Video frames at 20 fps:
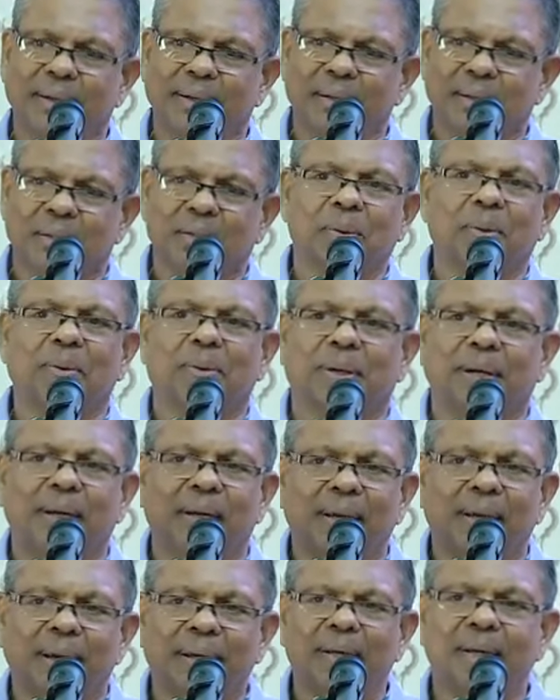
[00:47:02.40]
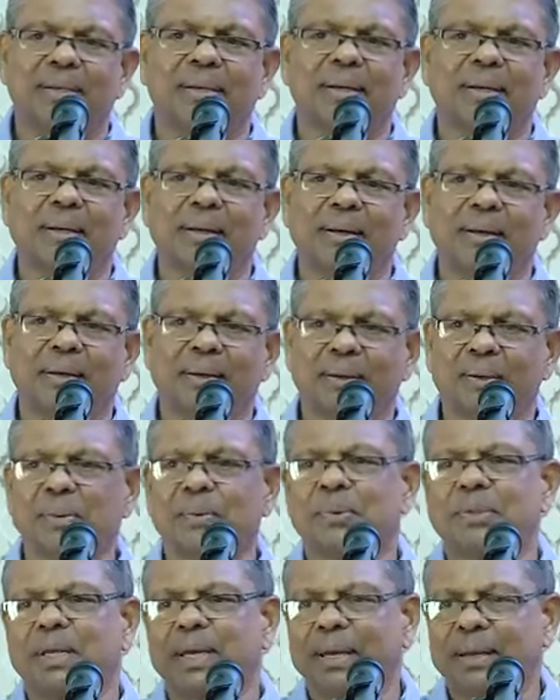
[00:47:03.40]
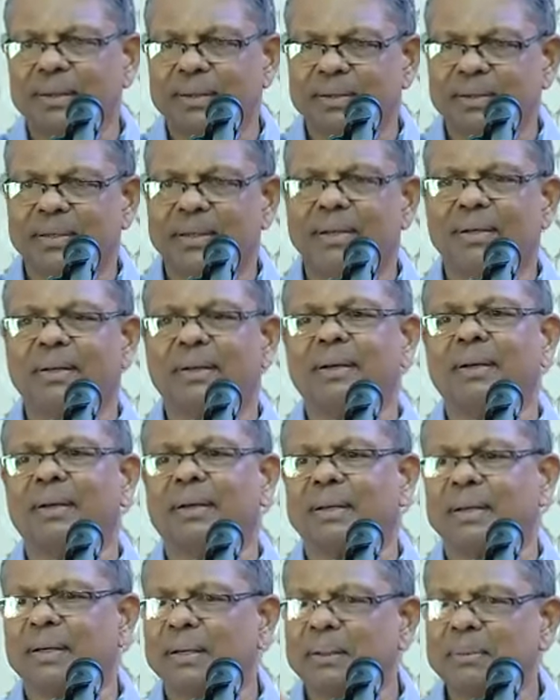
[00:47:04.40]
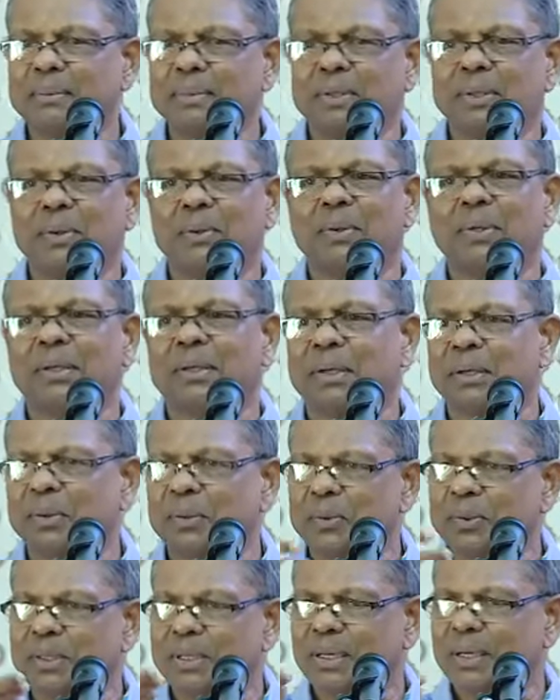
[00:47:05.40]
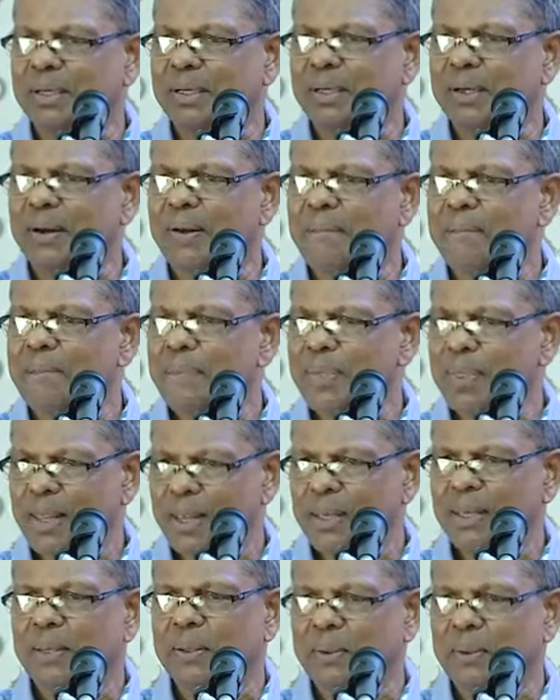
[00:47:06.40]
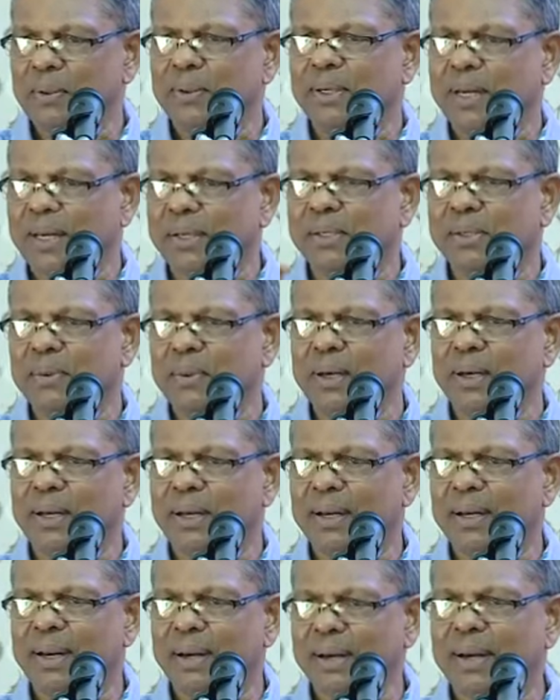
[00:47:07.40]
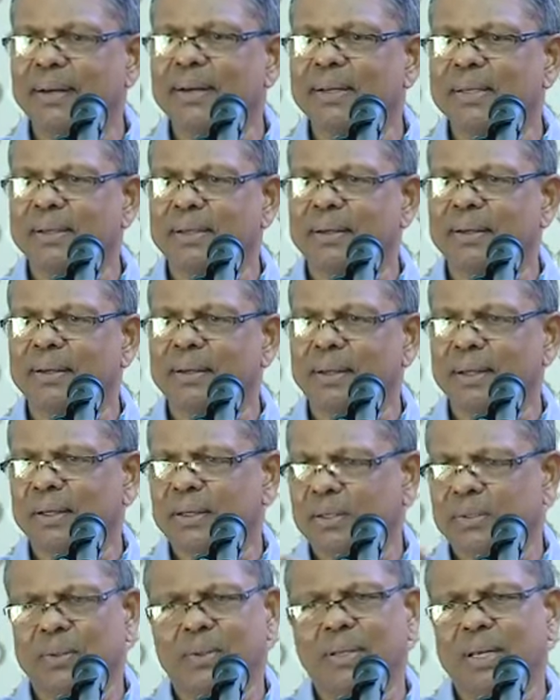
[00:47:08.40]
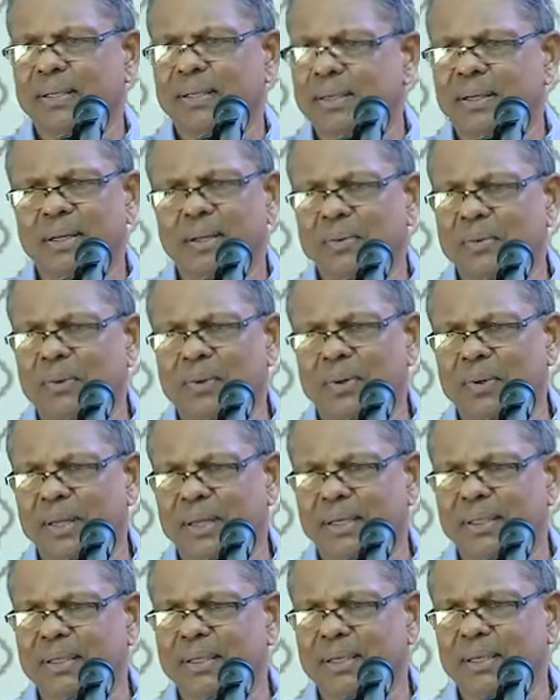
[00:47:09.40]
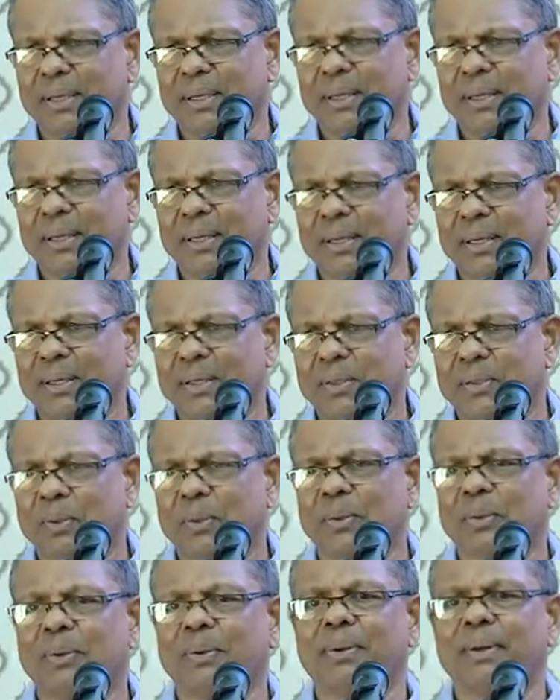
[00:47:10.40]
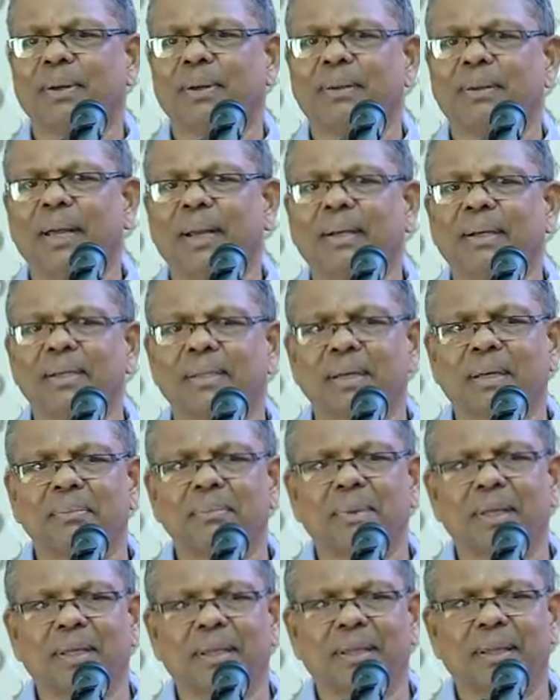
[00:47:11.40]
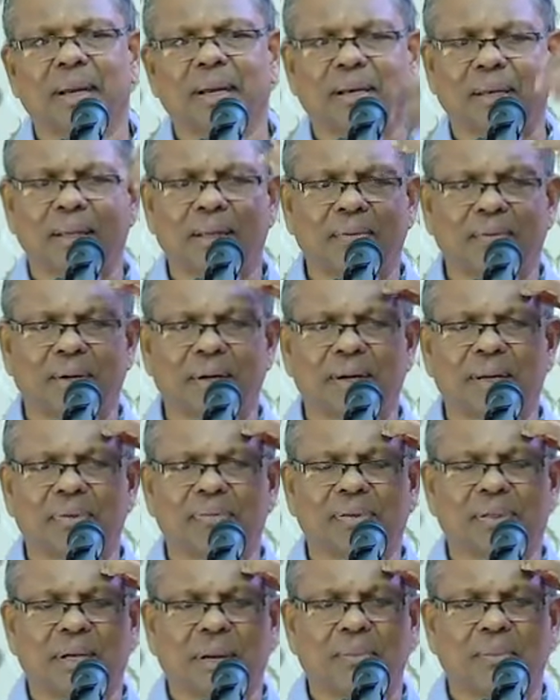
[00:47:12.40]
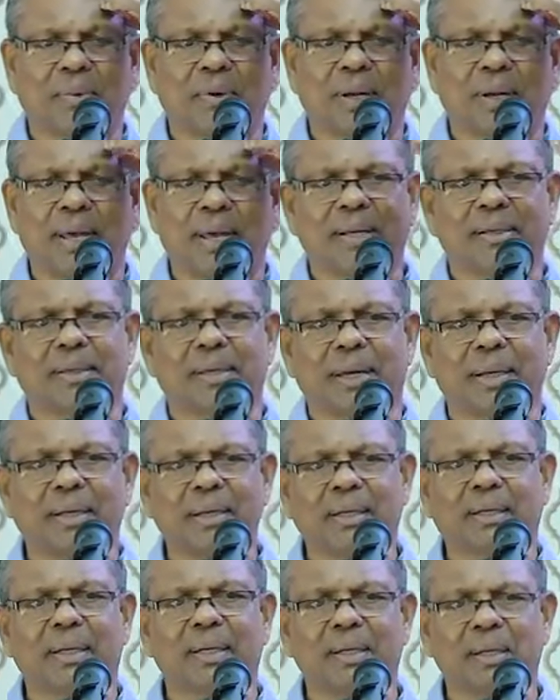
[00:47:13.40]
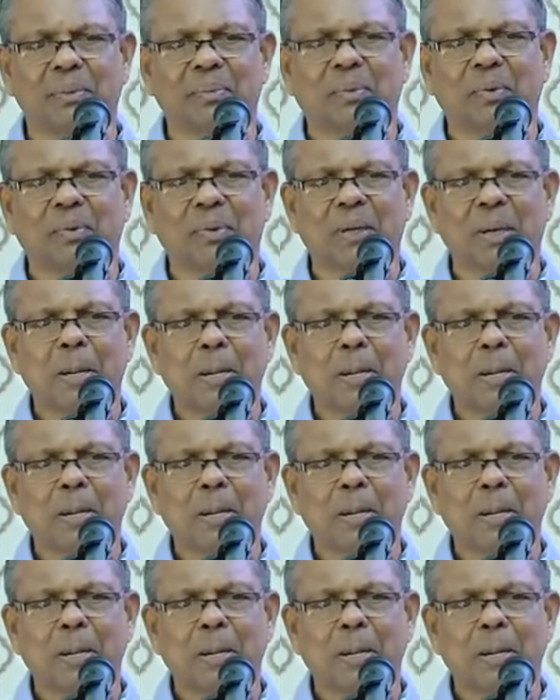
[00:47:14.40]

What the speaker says: So re-edition, you change certain terms, you introduce certain, textual edition. So that's a new knowledge. So that doesn't mean that even if somebody has edited the book,